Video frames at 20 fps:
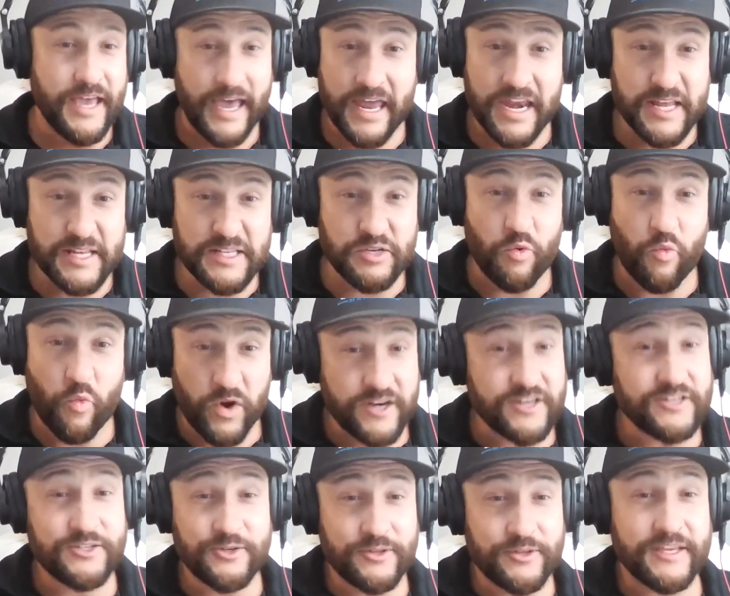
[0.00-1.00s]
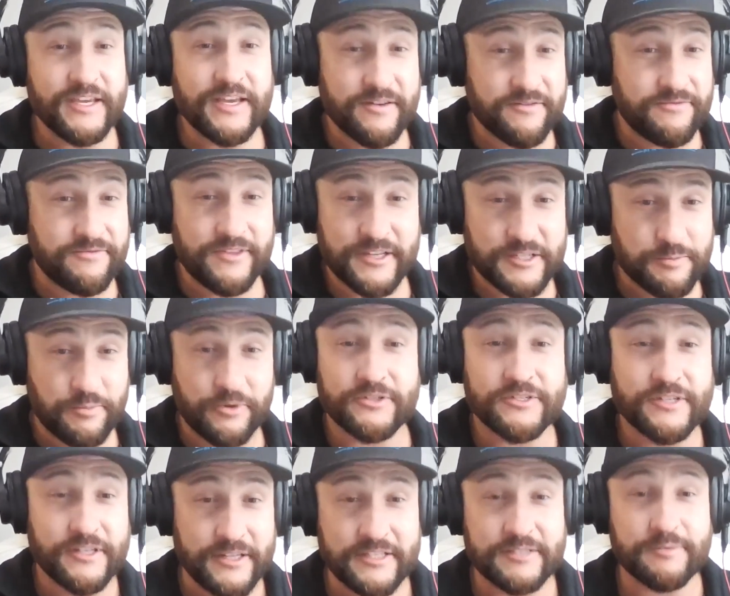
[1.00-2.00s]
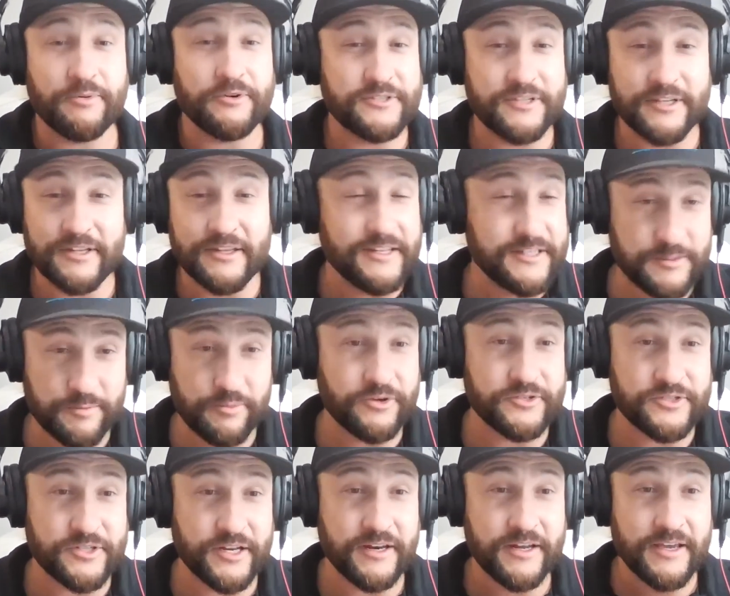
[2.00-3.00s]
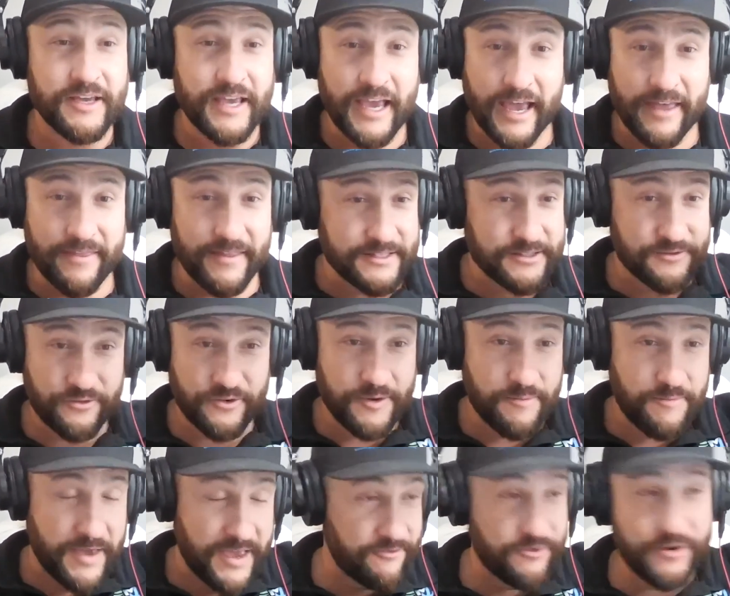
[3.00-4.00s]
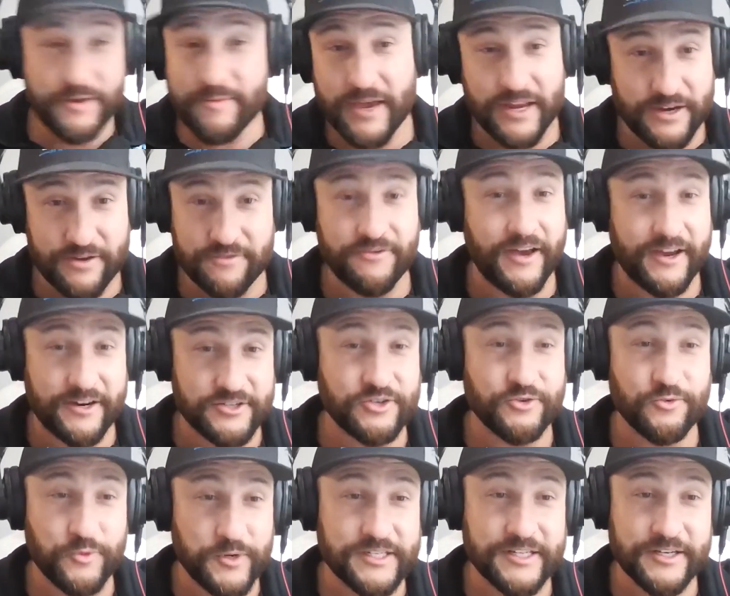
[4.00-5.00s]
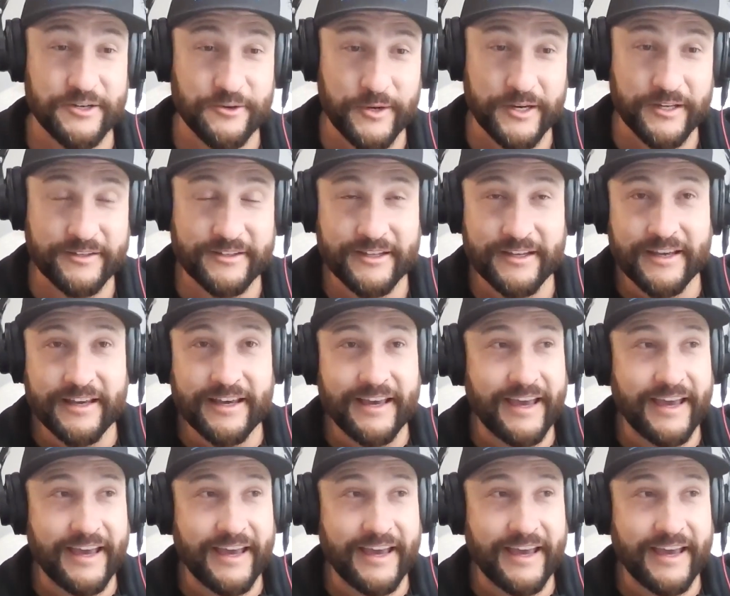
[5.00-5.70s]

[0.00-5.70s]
And it's what did you think of this person, this person, this person? And that's from every manufacturer we deal with.